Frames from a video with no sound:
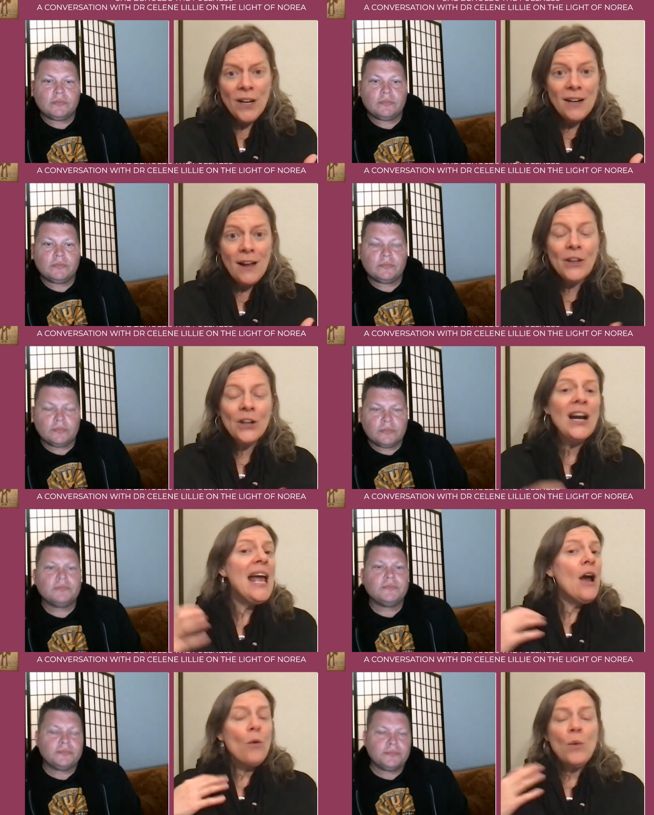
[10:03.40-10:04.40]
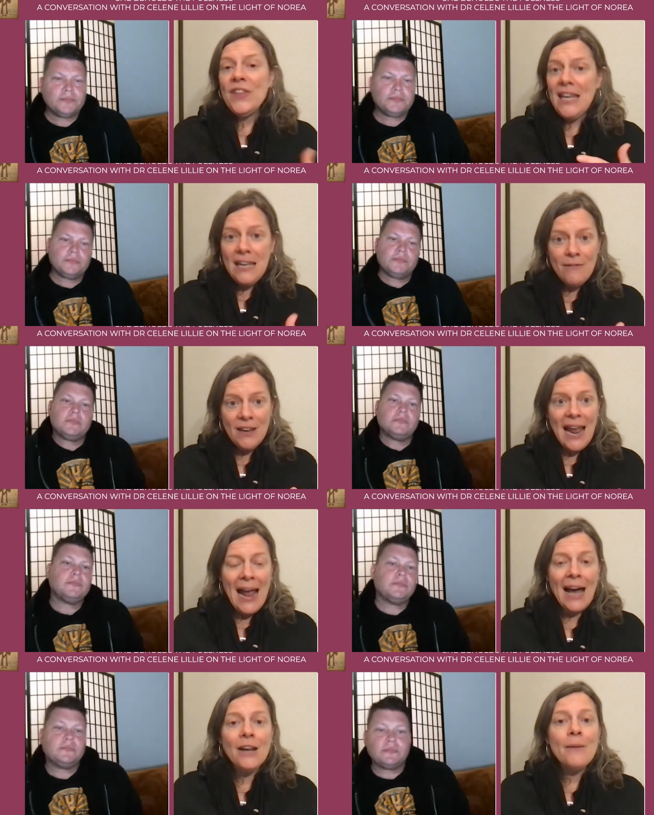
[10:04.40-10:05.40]
Speaker 1: one another with even
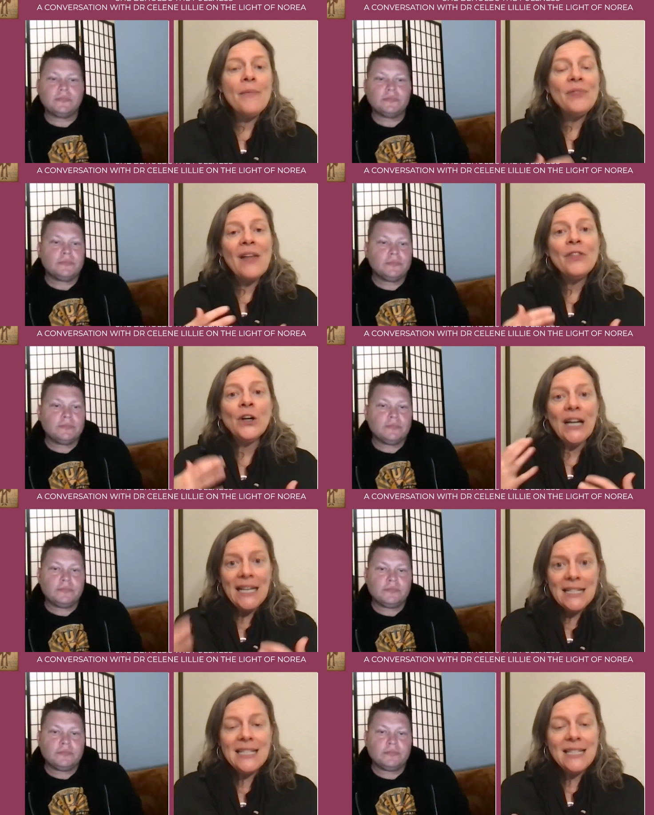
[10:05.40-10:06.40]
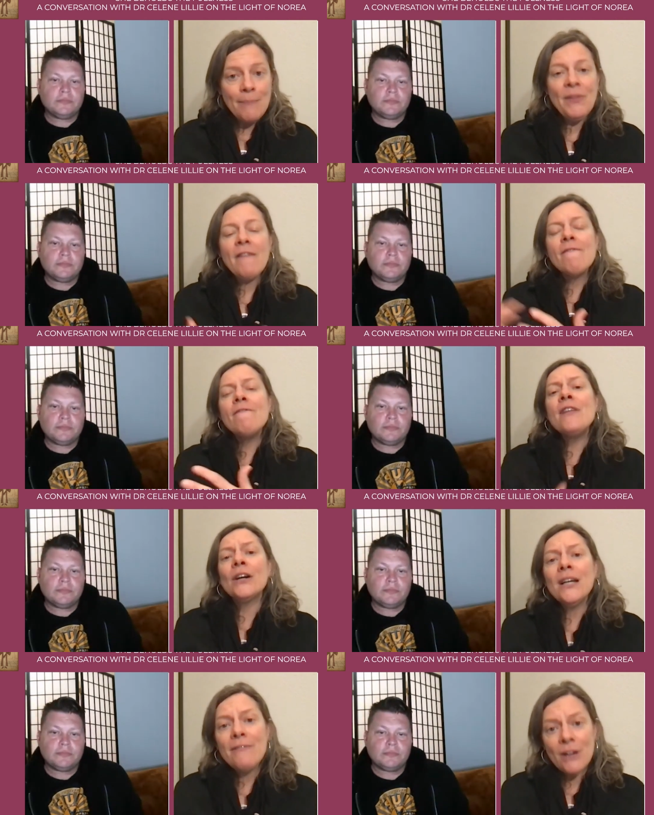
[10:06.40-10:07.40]
Adam, that there is something
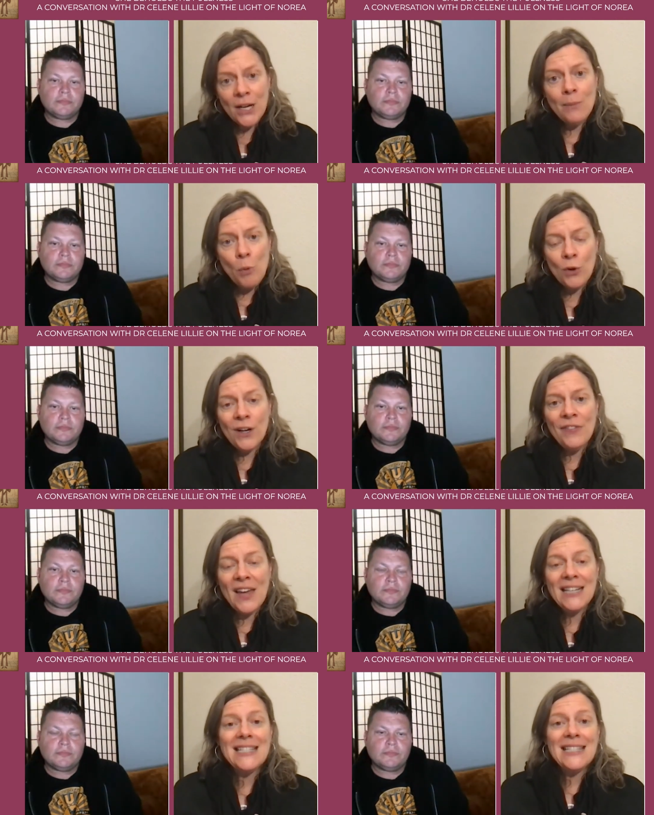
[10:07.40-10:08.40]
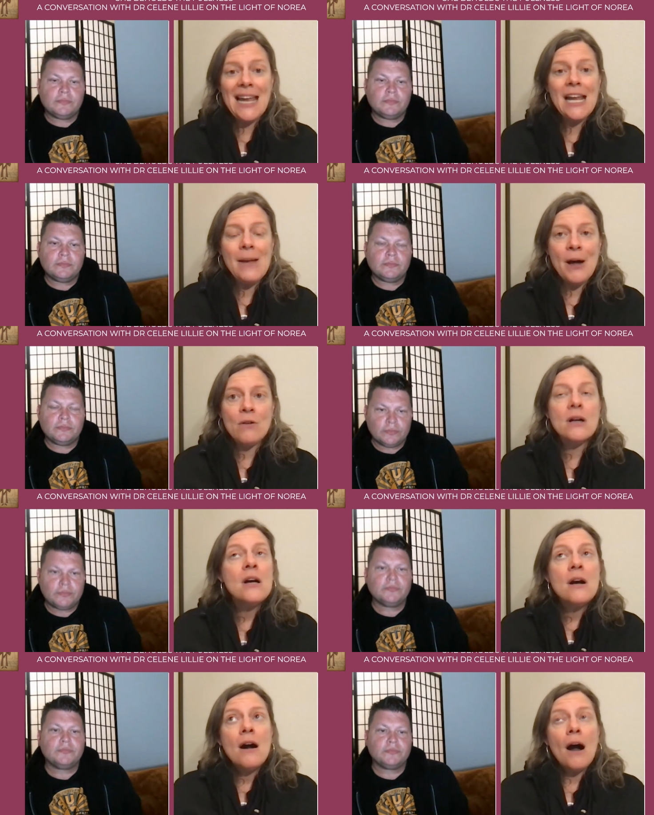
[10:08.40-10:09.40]
very, very important that it's saying about
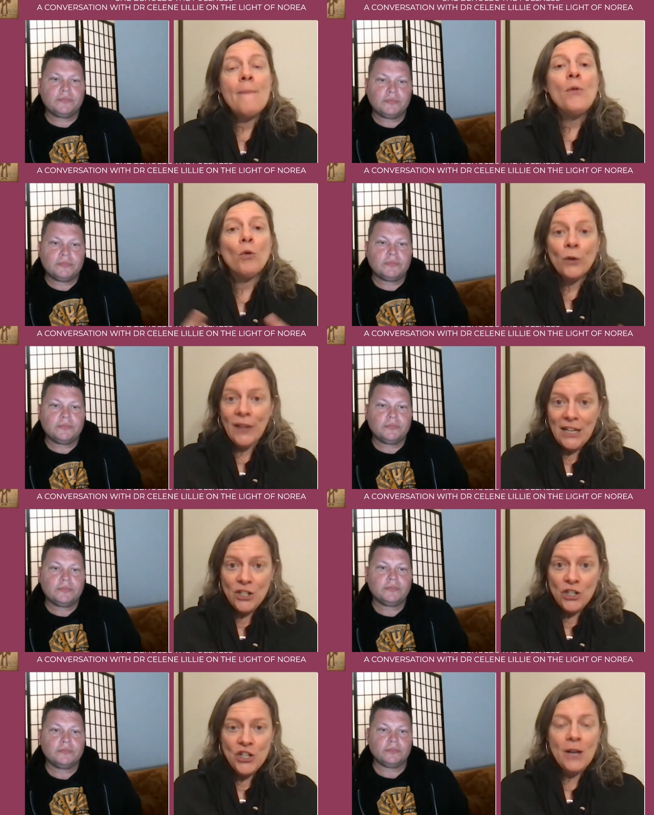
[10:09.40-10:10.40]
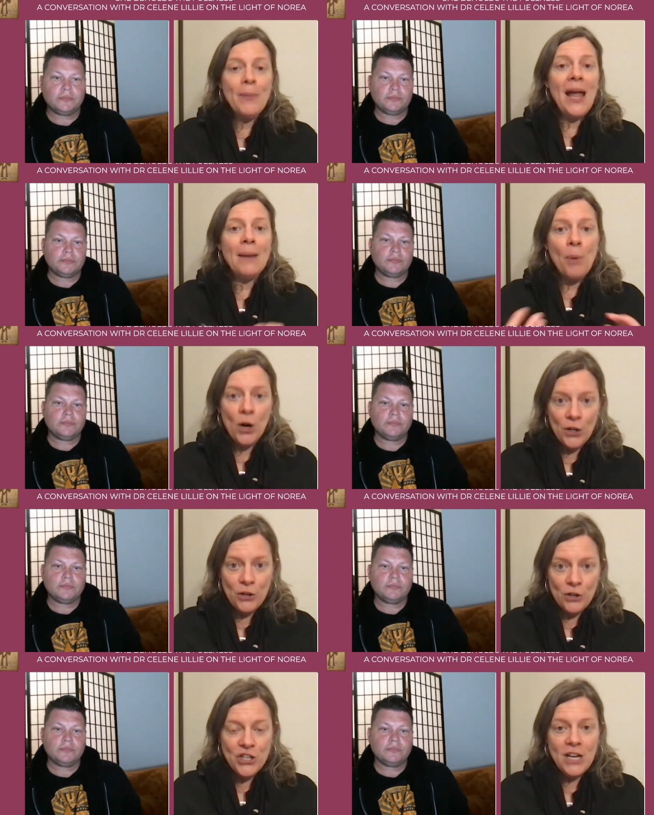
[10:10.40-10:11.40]
um, relationship and
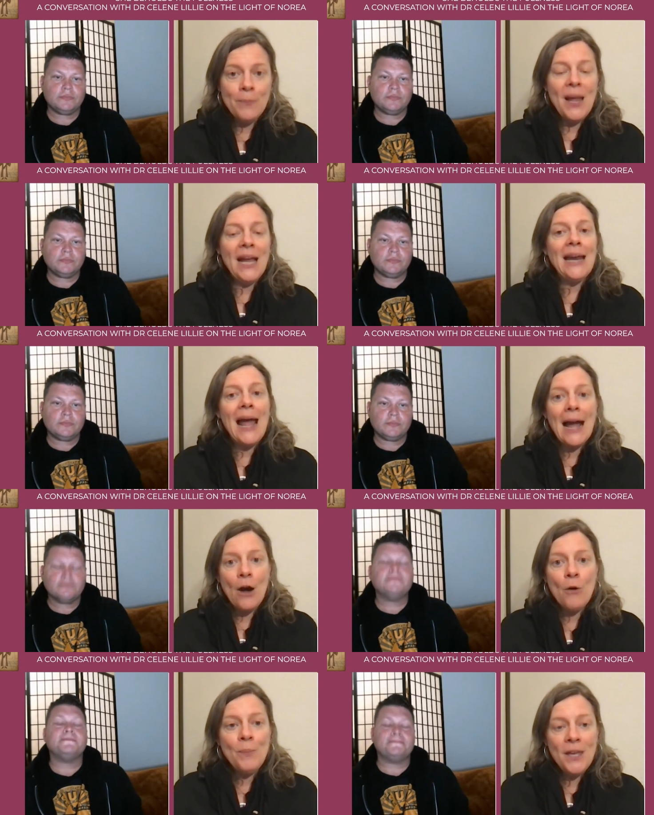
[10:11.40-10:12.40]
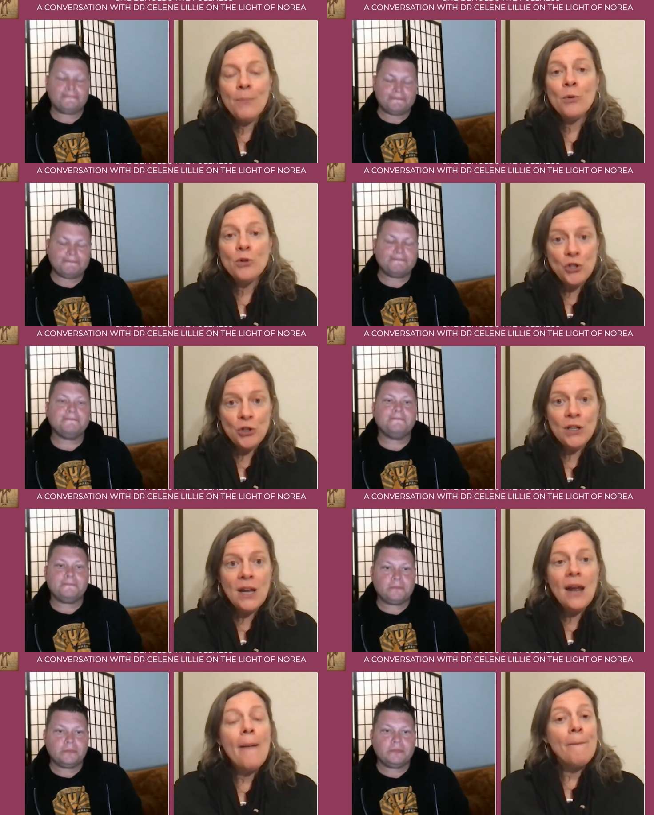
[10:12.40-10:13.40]
partnership and how people
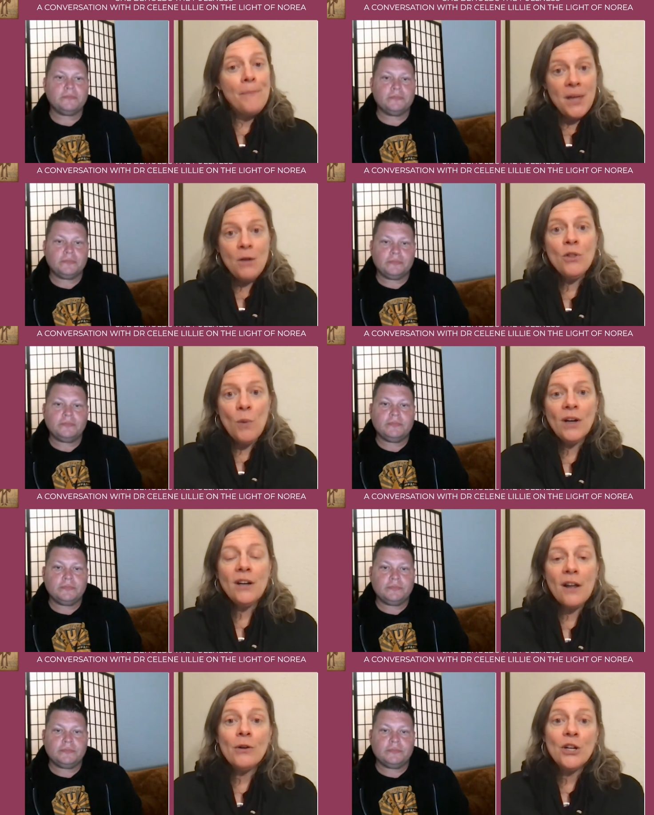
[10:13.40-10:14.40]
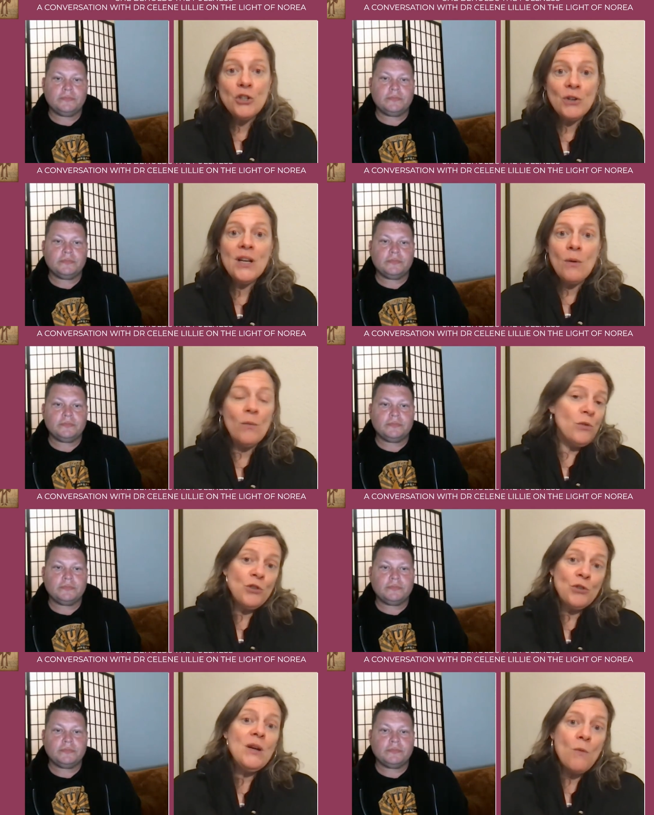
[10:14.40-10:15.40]
should be with one another and treat,
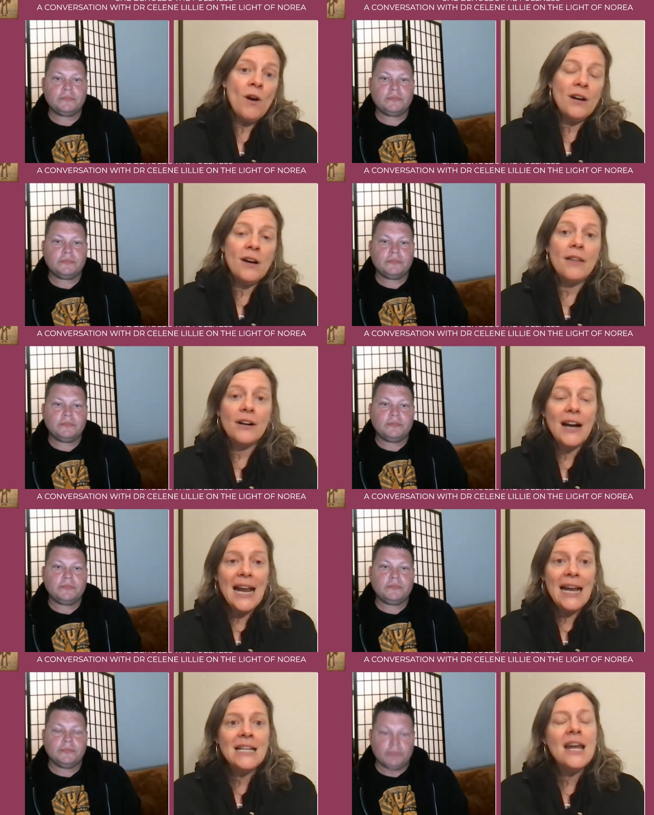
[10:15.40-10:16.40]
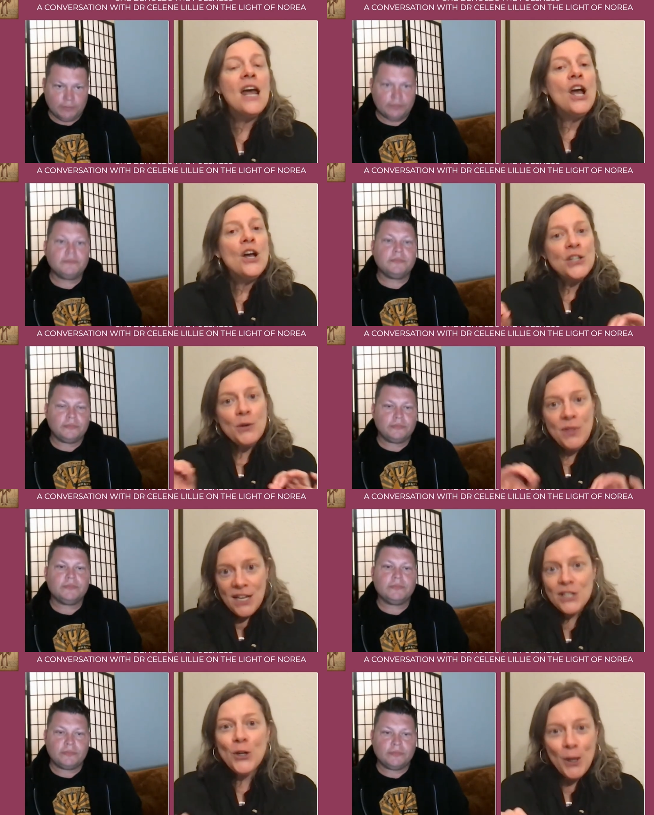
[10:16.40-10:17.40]
treat one another. And so
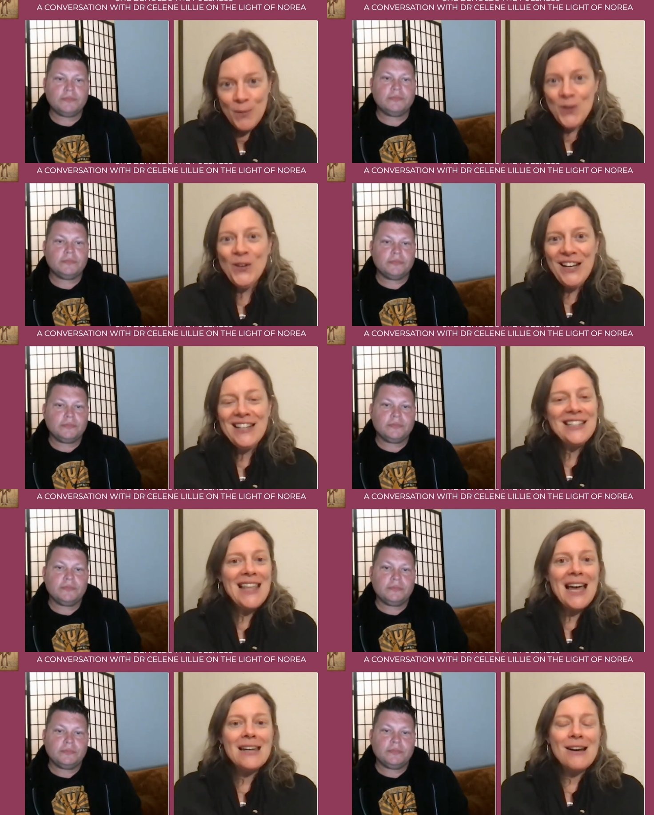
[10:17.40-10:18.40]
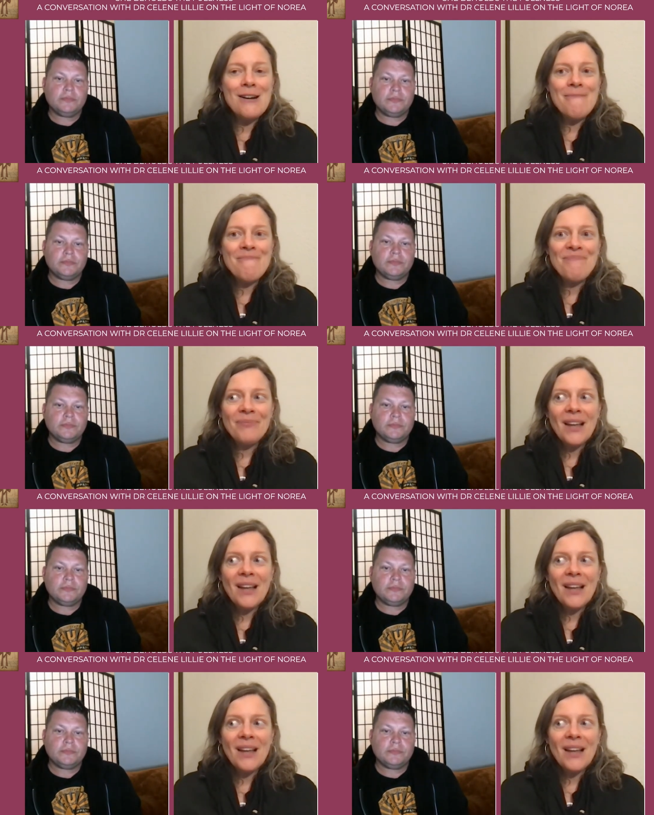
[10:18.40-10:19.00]
these are communities that, um,